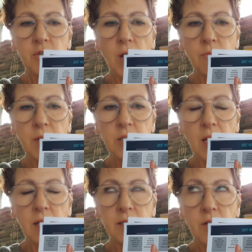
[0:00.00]

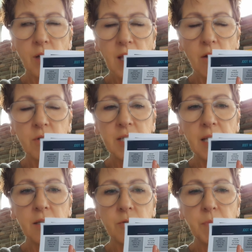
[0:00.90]
a current
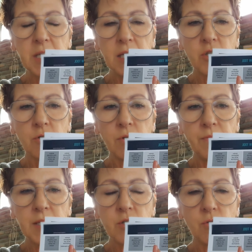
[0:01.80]
tenant, potential
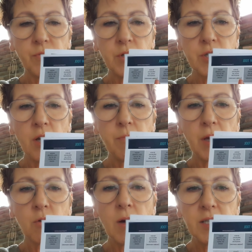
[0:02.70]
investor or first home
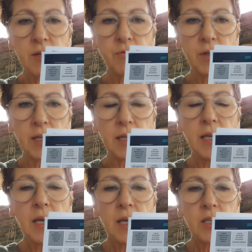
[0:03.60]
buyer quite
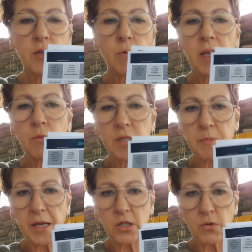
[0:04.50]
differently to the way you would
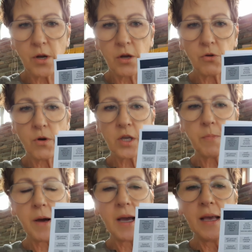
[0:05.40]
speak to an
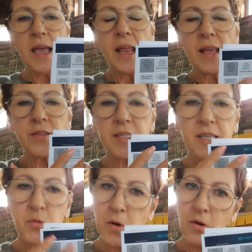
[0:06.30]
owner-occupier. Now, this
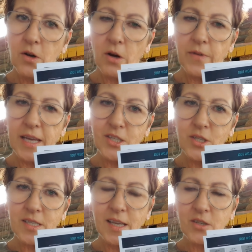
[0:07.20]
is where a lot of
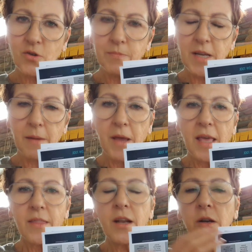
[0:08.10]
agents get tripped up.
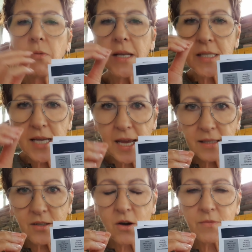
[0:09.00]
They don't know where to
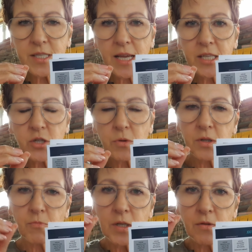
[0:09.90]
take the
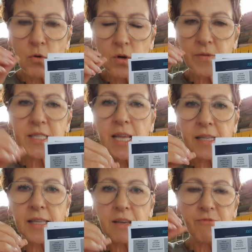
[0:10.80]
conversation when all of a
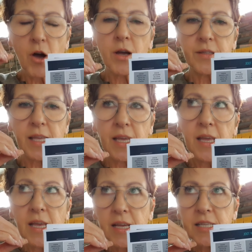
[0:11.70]
sudden they find they're